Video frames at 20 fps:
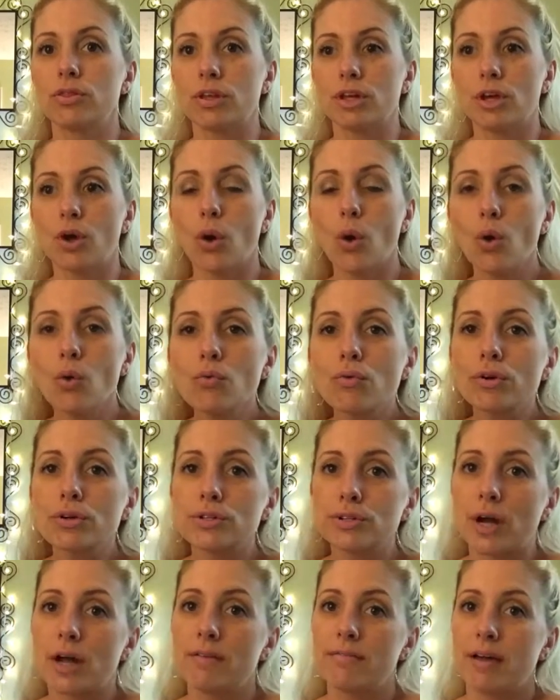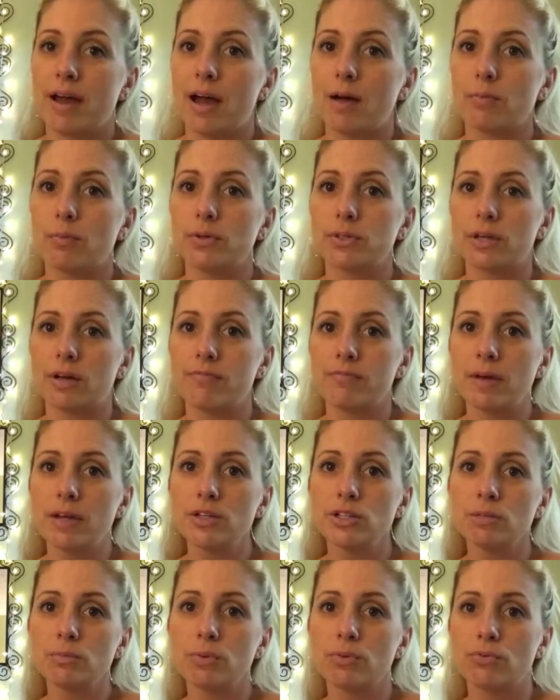the Overdrive app, which I've
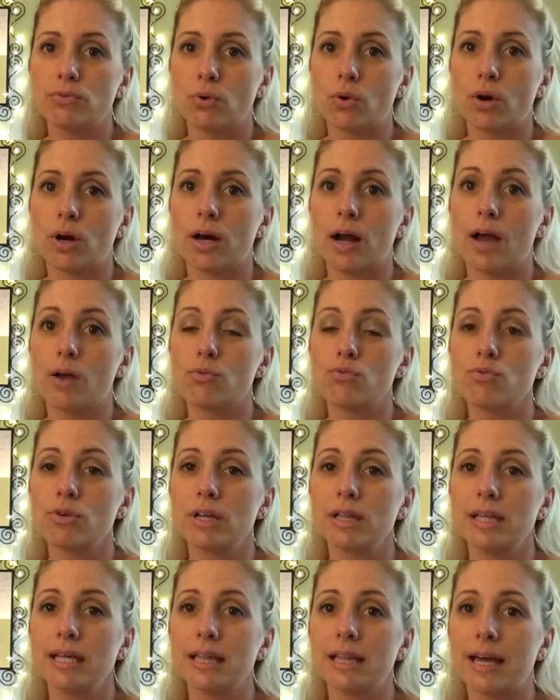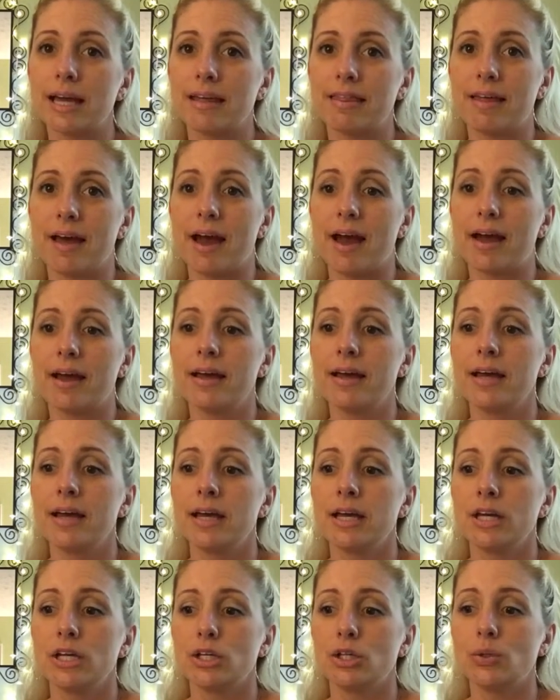mentioned before. I really like that.
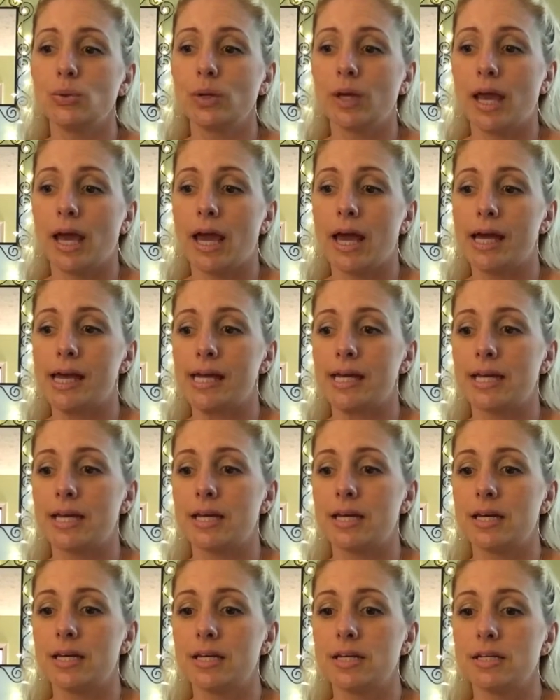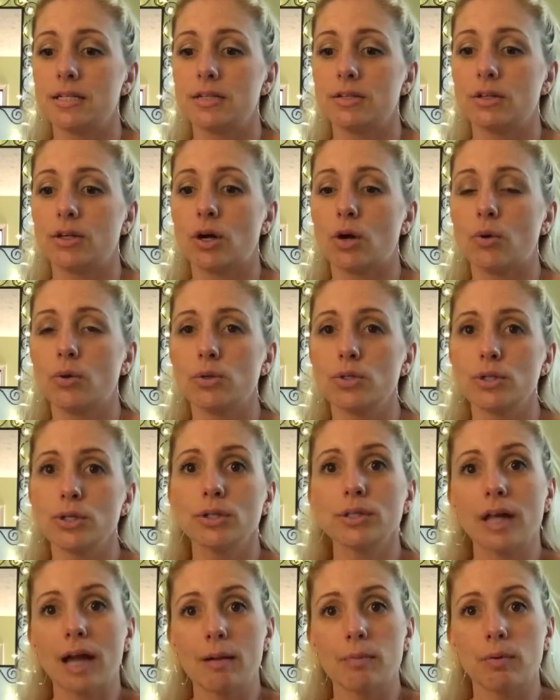You can go to
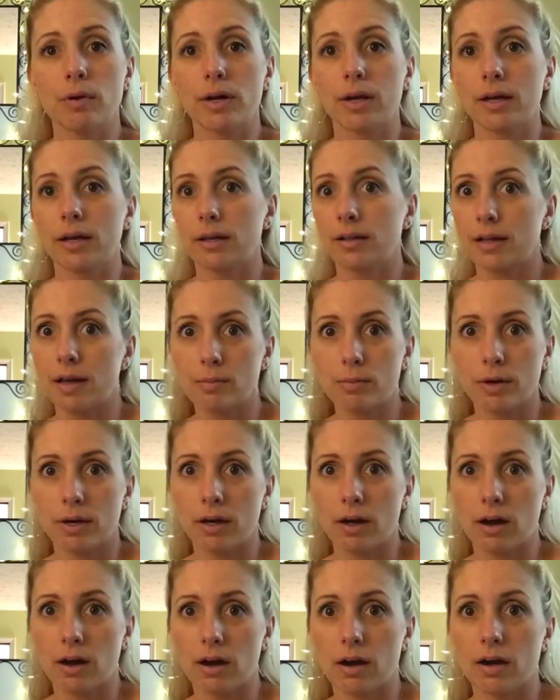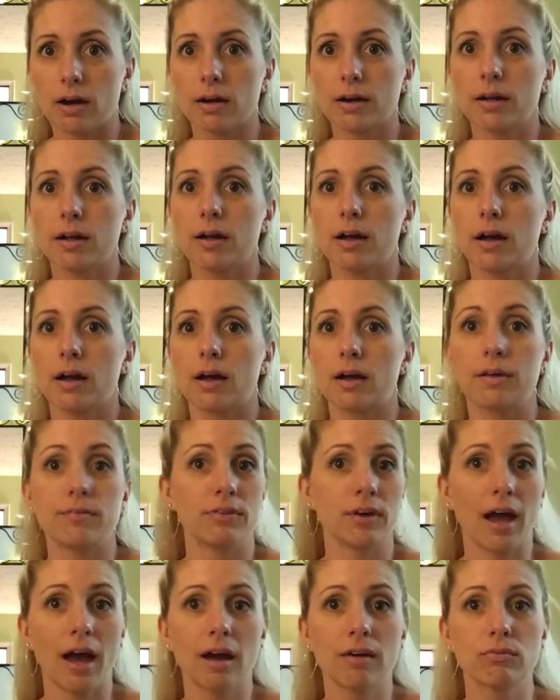your library, get a library card. If
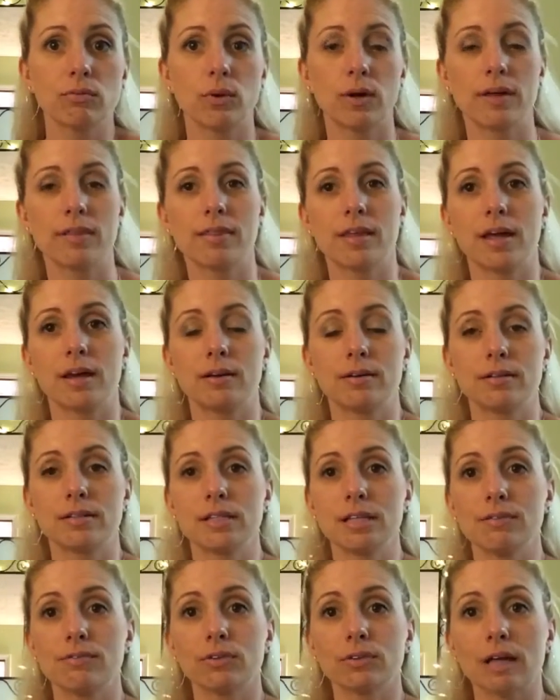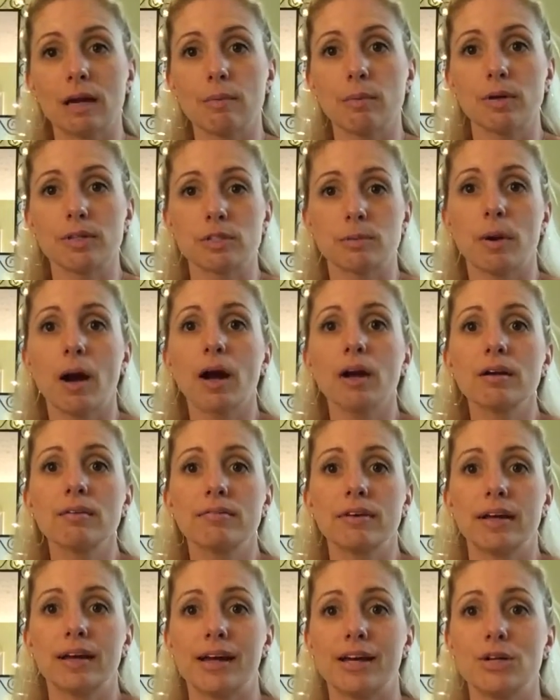you have one, then see if your library is a part
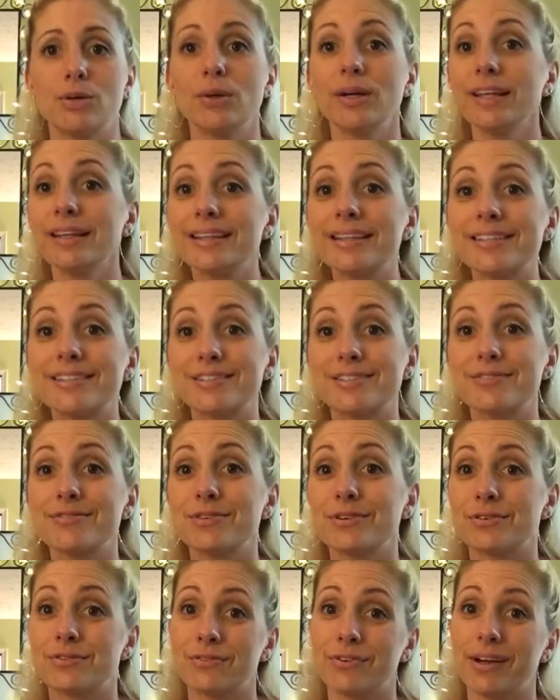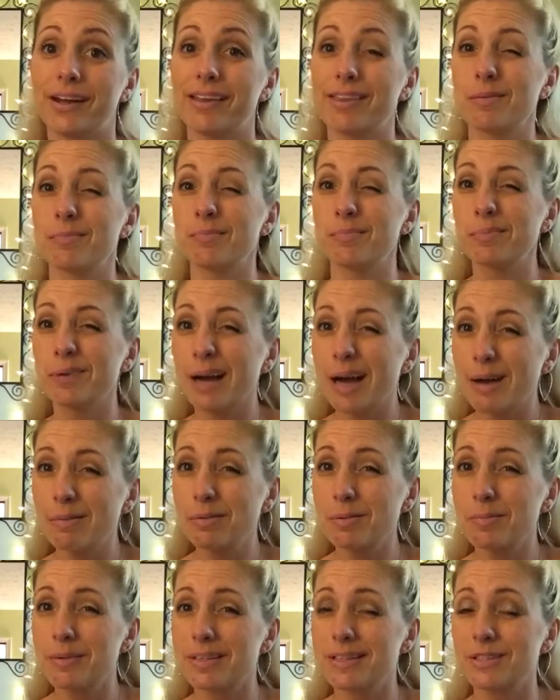of it, and you can listen for free. The
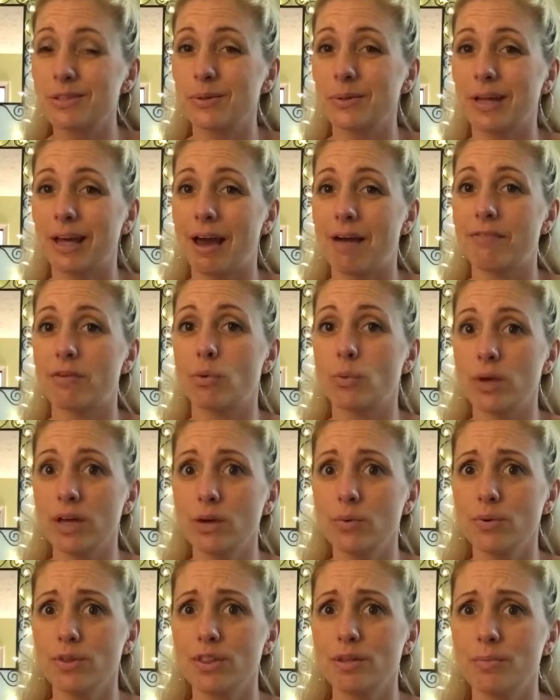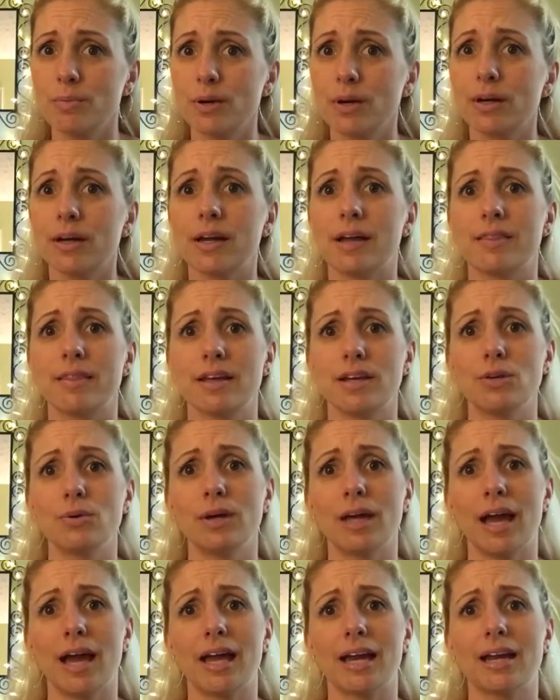problem is you only have a week with the book, and then you
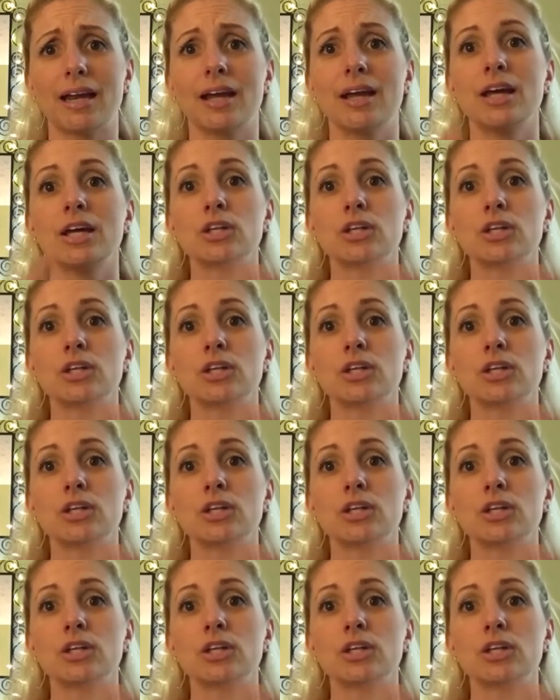can